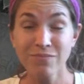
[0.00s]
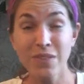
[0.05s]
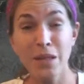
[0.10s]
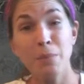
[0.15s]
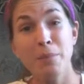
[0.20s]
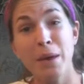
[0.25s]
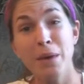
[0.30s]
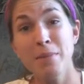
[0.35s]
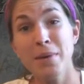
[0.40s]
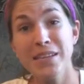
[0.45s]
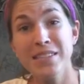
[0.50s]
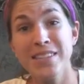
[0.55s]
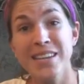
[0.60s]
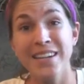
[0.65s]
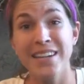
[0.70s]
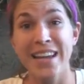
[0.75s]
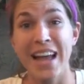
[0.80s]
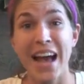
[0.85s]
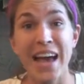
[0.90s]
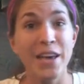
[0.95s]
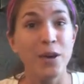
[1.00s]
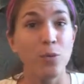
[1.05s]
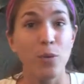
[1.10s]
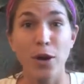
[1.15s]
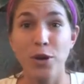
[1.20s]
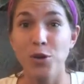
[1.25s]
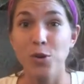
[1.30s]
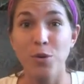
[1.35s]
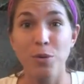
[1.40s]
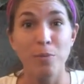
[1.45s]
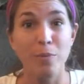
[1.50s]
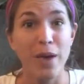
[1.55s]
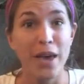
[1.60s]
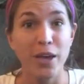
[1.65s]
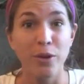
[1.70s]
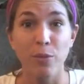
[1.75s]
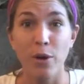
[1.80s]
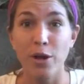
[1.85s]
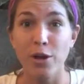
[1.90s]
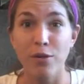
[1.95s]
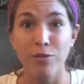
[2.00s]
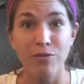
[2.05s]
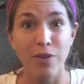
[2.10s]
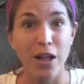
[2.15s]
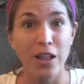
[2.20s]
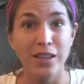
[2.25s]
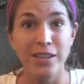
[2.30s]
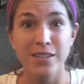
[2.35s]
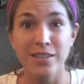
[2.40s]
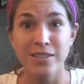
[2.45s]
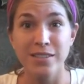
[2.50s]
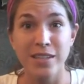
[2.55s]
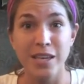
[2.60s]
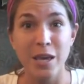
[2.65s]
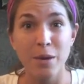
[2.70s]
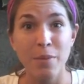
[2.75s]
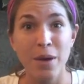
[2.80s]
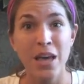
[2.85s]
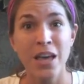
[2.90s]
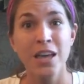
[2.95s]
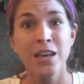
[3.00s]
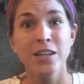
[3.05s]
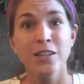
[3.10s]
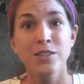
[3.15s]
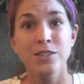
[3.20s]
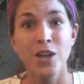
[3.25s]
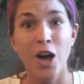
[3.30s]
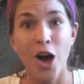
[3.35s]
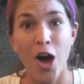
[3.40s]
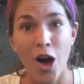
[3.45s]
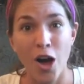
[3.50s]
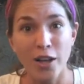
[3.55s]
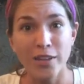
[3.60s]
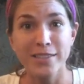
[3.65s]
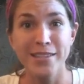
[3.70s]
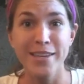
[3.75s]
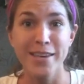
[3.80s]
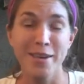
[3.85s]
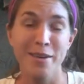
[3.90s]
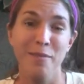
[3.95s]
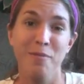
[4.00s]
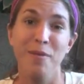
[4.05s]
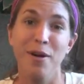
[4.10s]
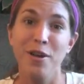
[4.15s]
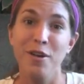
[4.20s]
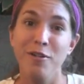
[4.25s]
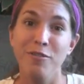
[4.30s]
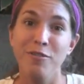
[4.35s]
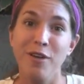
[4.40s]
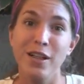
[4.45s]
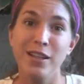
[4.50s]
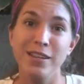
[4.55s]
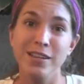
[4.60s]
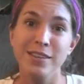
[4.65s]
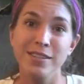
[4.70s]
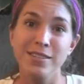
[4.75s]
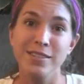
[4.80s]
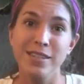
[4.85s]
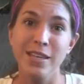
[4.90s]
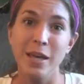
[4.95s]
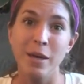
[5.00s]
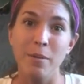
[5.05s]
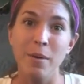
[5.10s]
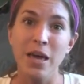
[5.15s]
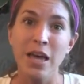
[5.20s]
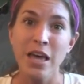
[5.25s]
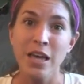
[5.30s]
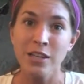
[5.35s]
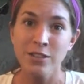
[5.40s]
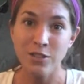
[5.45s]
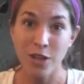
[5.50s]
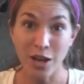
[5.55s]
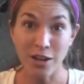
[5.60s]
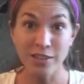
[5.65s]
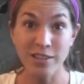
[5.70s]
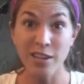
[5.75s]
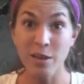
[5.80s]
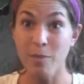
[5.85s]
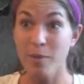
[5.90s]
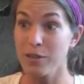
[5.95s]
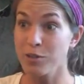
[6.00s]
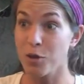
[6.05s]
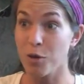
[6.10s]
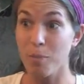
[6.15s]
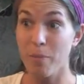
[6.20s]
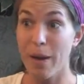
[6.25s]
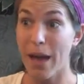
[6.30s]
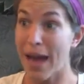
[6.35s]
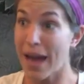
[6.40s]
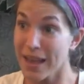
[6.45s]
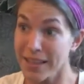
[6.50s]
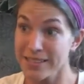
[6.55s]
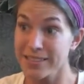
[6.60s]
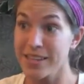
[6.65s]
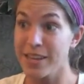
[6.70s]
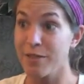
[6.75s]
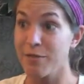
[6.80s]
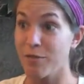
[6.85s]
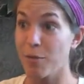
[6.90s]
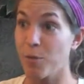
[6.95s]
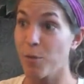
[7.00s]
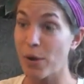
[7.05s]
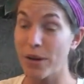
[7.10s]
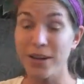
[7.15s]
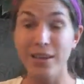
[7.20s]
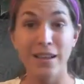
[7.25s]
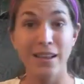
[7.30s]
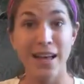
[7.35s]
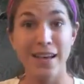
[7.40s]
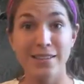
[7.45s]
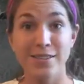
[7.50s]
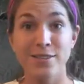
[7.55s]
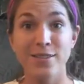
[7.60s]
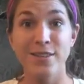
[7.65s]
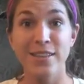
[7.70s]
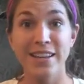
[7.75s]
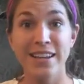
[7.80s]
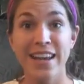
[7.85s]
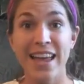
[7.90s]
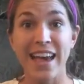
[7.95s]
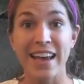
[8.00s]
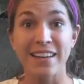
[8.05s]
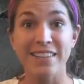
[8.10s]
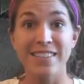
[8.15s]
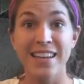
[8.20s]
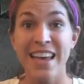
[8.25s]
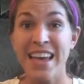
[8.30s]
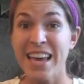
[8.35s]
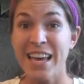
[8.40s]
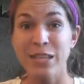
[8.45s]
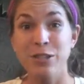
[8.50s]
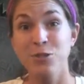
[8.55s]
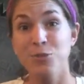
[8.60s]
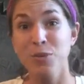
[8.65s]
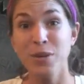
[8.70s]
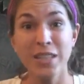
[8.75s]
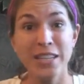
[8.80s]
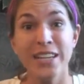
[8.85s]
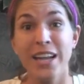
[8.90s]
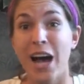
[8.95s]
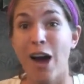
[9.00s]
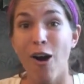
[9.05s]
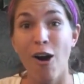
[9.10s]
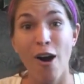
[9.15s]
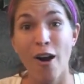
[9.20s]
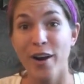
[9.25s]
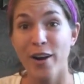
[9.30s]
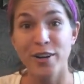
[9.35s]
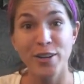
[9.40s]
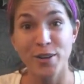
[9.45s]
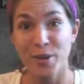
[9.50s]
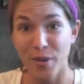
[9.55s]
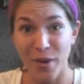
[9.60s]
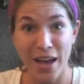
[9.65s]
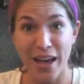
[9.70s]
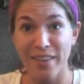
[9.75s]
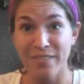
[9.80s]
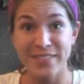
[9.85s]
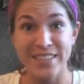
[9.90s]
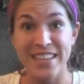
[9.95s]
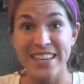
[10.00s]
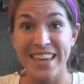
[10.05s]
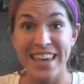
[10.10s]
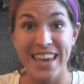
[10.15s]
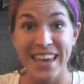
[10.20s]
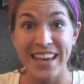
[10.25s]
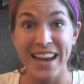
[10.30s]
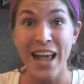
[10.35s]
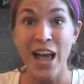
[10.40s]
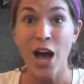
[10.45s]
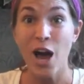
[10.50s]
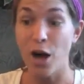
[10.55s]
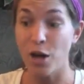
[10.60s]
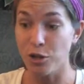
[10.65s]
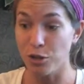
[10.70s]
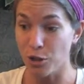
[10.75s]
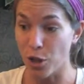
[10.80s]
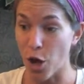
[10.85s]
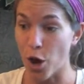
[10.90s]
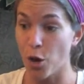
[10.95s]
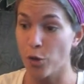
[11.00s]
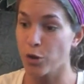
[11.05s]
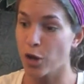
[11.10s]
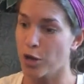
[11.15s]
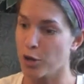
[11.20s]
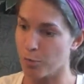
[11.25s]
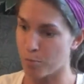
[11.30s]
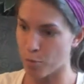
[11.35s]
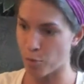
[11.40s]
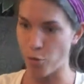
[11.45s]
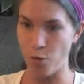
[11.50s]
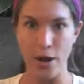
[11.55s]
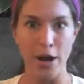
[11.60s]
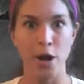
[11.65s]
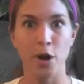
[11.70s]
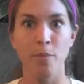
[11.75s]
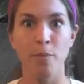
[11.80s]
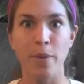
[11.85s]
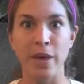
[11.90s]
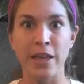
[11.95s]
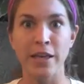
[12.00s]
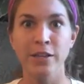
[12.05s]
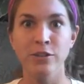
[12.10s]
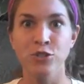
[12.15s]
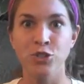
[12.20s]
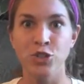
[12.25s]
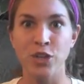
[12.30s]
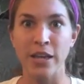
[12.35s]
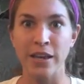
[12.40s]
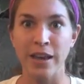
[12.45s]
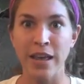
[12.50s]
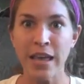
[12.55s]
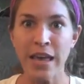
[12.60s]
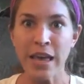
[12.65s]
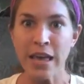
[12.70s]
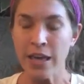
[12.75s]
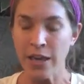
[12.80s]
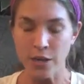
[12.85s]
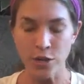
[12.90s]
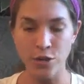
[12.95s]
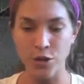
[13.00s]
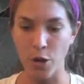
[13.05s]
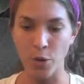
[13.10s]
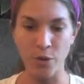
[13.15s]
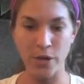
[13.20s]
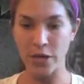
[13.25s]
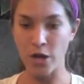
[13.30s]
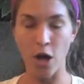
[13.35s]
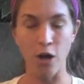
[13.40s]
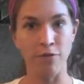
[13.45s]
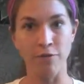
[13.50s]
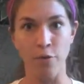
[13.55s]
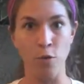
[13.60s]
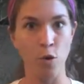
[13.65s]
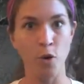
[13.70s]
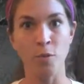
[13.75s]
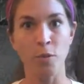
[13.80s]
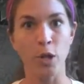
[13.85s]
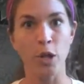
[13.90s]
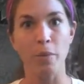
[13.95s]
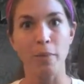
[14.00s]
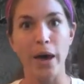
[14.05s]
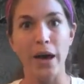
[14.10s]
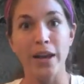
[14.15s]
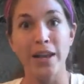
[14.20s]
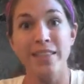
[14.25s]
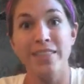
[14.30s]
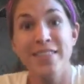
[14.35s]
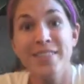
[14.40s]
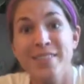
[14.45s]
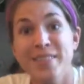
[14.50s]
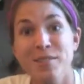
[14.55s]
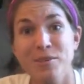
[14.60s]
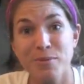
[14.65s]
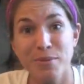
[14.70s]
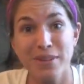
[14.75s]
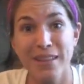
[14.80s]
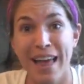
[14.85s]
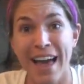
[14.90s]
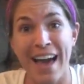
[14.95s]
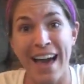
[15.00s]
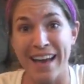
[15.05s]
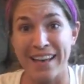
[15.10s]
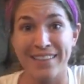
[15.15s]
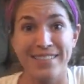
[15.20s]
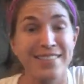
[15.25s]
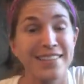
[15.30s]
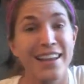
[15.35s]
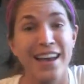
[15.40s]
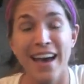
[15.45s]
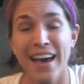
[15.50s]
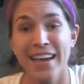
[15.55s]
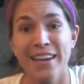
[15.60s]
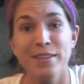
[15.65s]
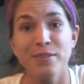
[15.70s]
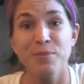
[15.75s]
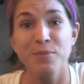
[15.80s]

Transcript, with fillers: Maybe it's at night while you're in bed, while you're falling asleep. Talk to him while you're falling asleep. Talk to him as you're passing from one class to the next. It's really not hard. You don't have to get alone on a prayer bench and, you know, get all formal about it. This is relaxed. God is